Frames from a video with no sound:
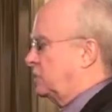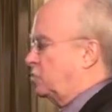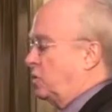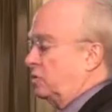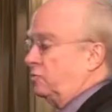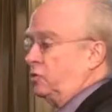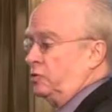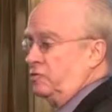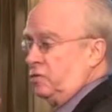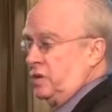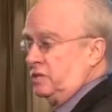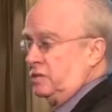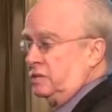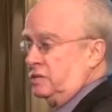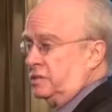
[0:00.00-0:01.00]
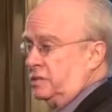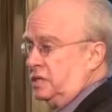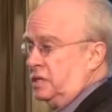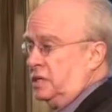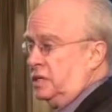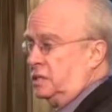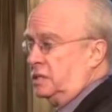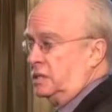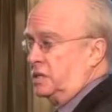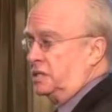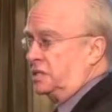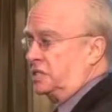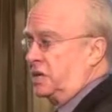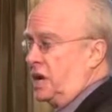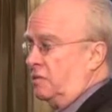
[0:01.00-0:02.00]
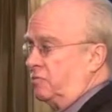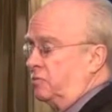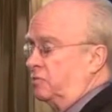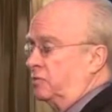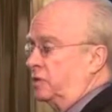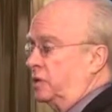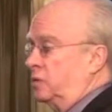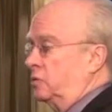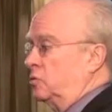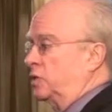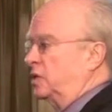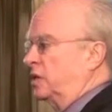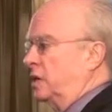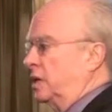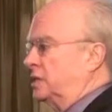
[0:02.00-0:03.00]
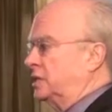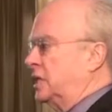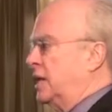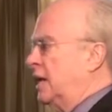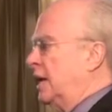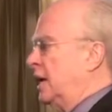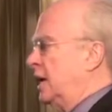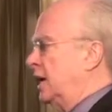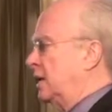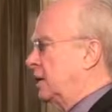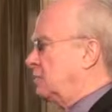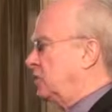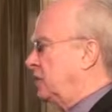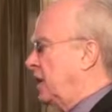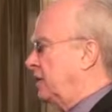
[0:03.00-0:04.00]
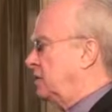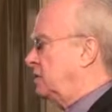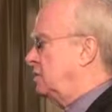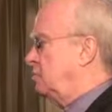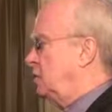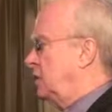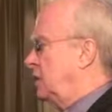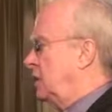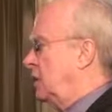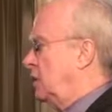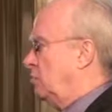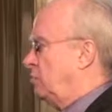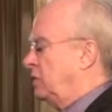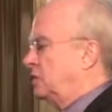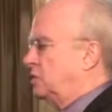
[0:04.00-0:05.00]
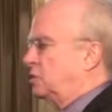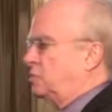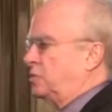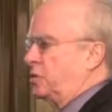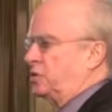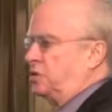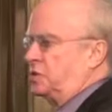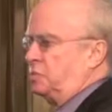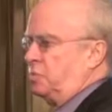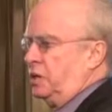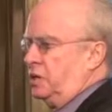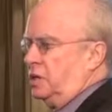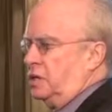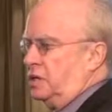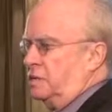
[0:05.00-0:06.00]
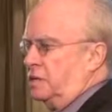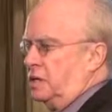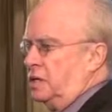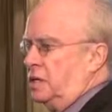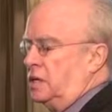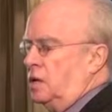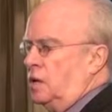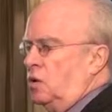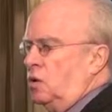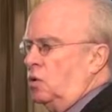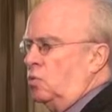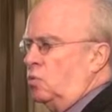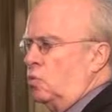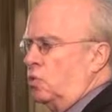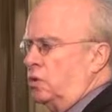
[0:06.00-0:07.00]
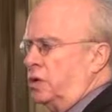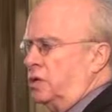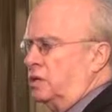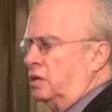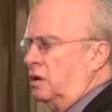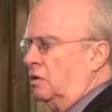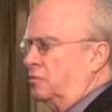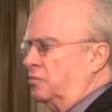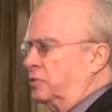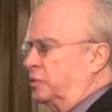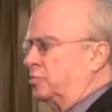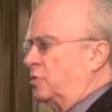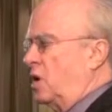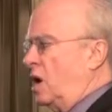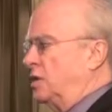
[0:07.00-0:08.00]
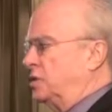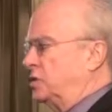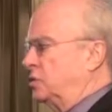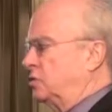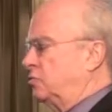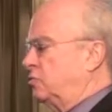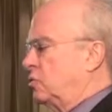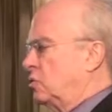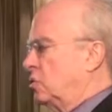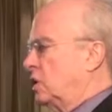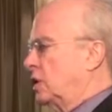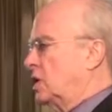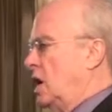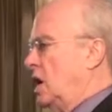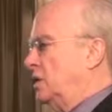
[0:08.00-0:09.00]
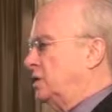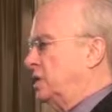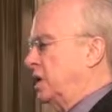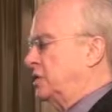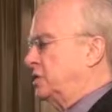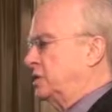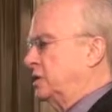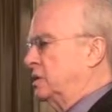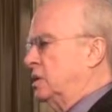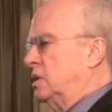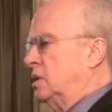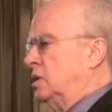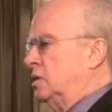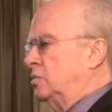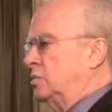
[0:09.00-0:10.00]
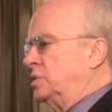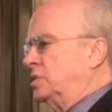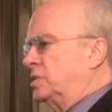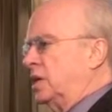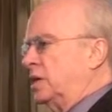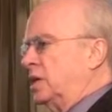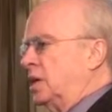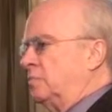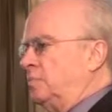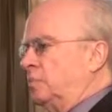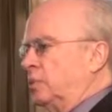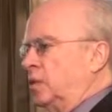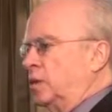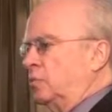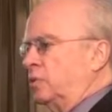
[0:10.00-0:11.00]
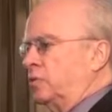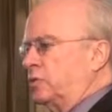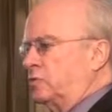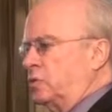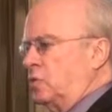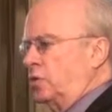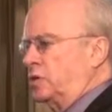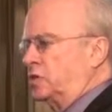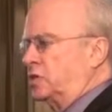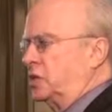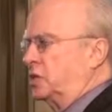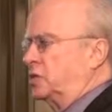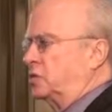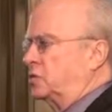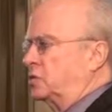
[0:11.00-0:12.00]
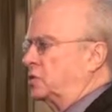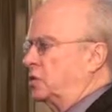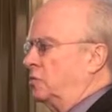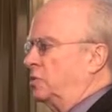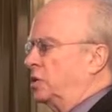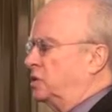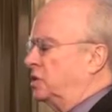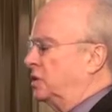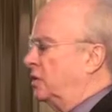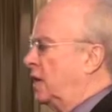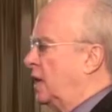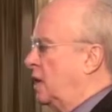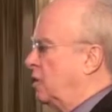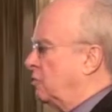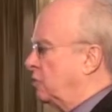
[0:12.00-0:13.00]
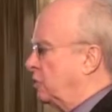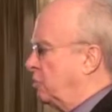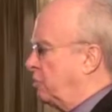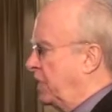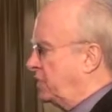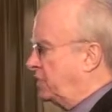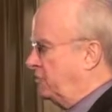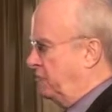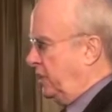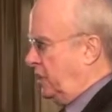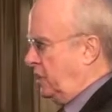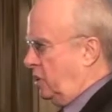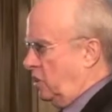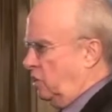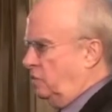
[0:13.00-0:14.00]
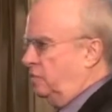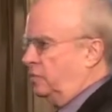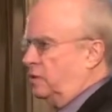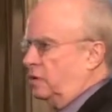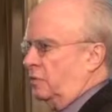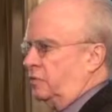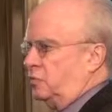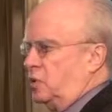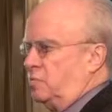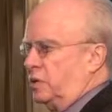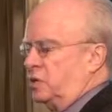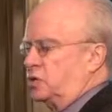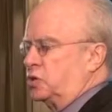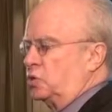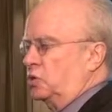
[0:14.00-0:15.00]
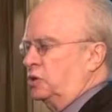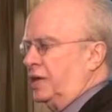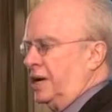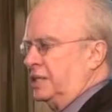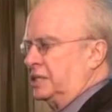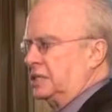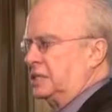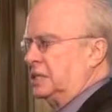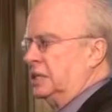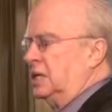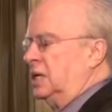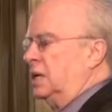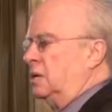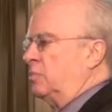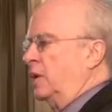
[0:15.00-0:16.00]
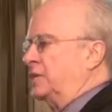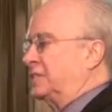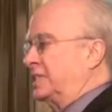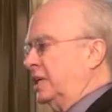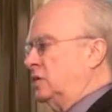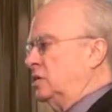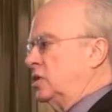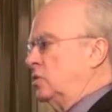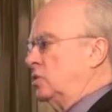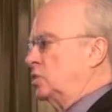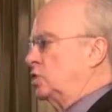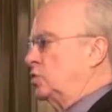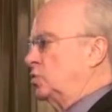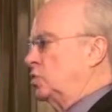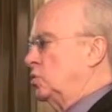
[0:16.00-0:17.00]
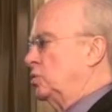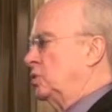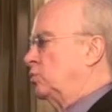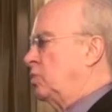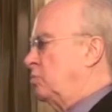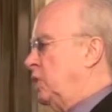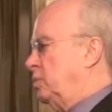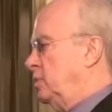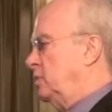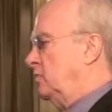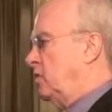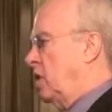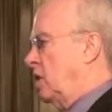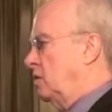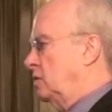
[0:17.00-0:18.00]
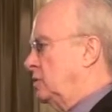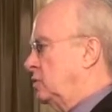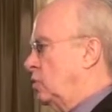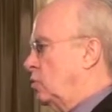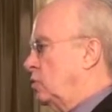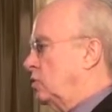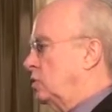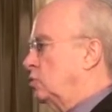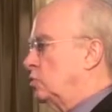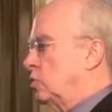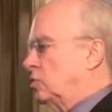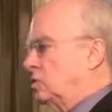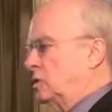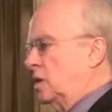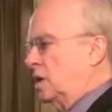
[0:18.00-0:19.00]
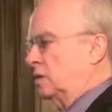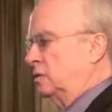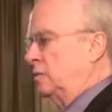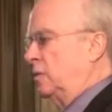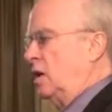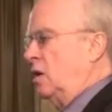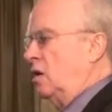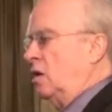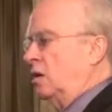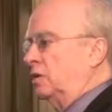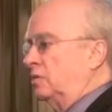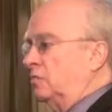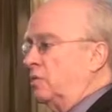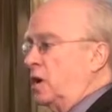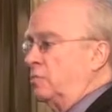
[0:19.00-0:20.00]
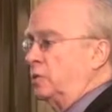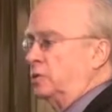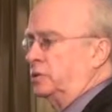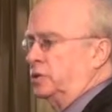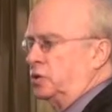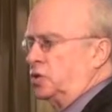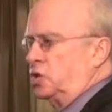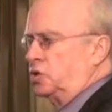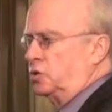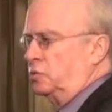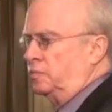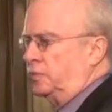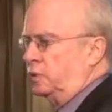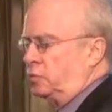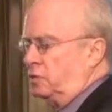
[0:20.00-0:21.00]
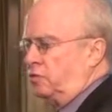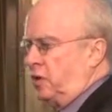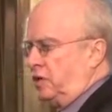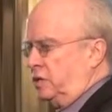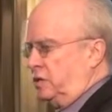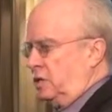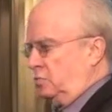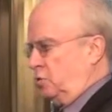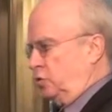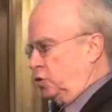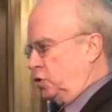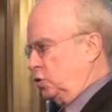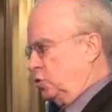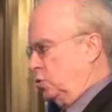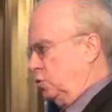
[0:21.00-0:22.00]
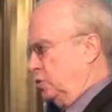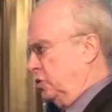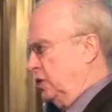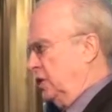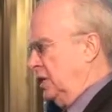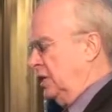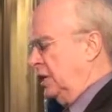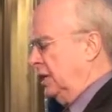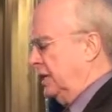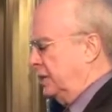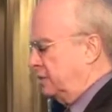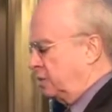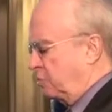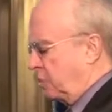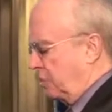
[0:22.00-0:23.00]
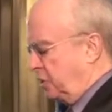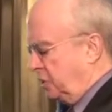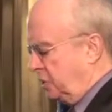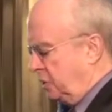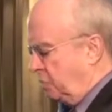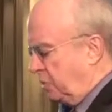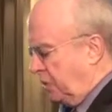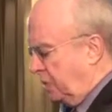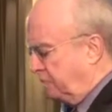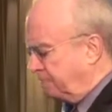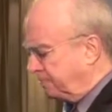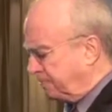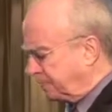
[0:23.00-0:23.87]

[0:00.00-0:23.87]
this wonderful event that Ian and his staff have organized, and I'm delighted to be helping to participate in the awarding of prizes for a contest that we set up with three organizations, which I'll mention, for the best video of 3 minutes or less by a secondary school in the Republic of Ireland or Northern Ireland on an environmental issue. And we invited a number of the schools to participate.